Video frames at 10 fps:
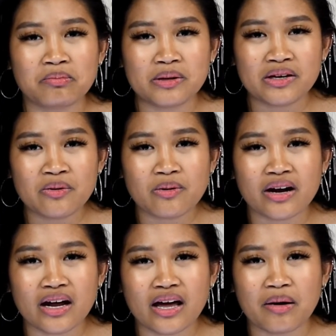be who I
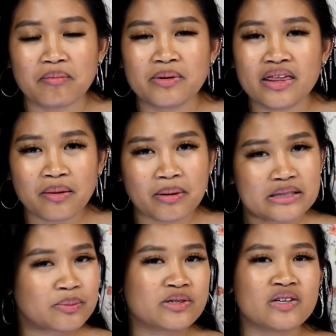am, be the
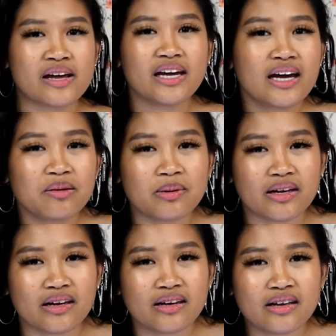best person I can
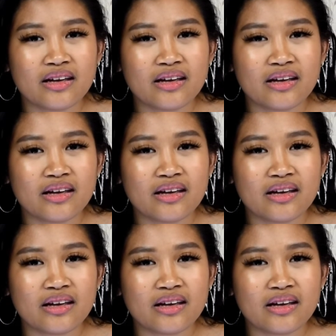be